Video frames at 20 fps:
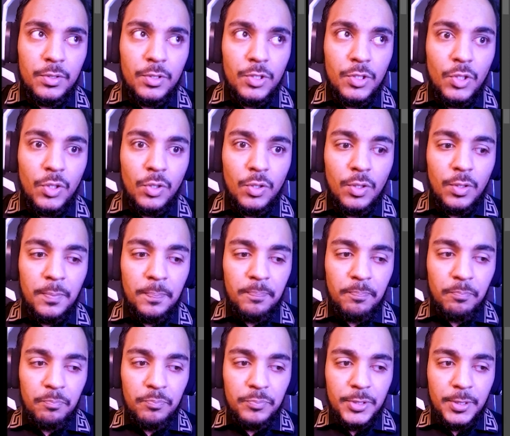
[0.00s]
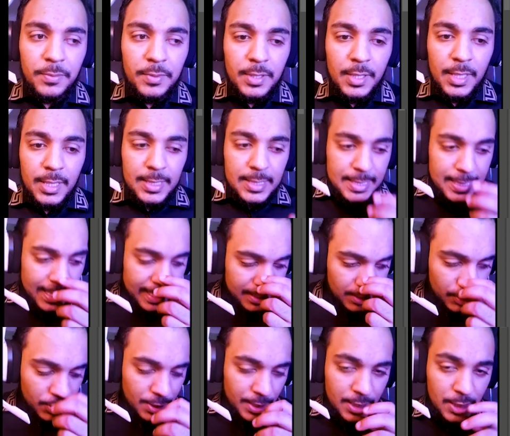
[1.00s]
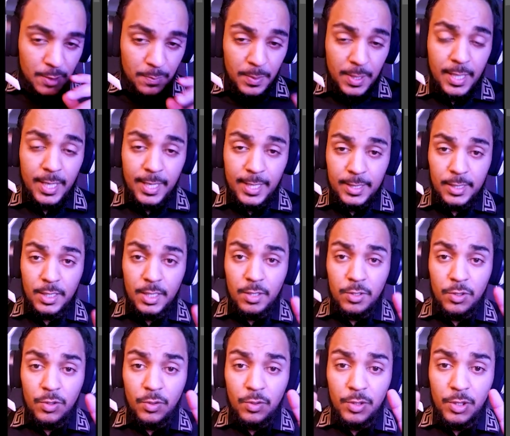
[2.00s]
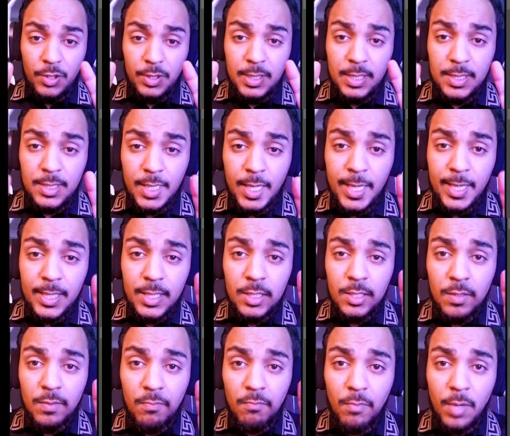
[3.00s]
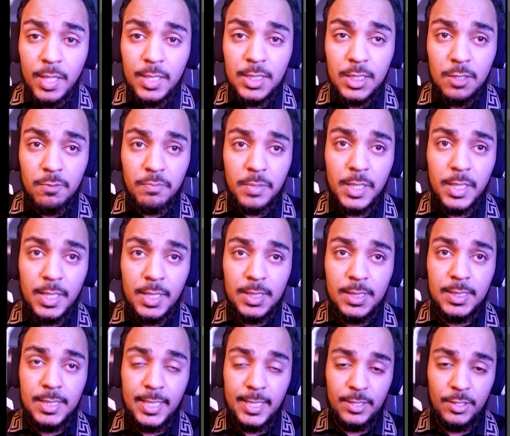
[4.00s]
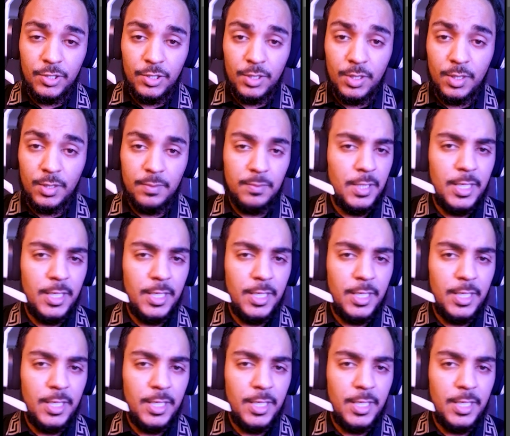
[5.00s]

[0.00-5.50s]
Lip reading: the intentions behind your designs must be intentional.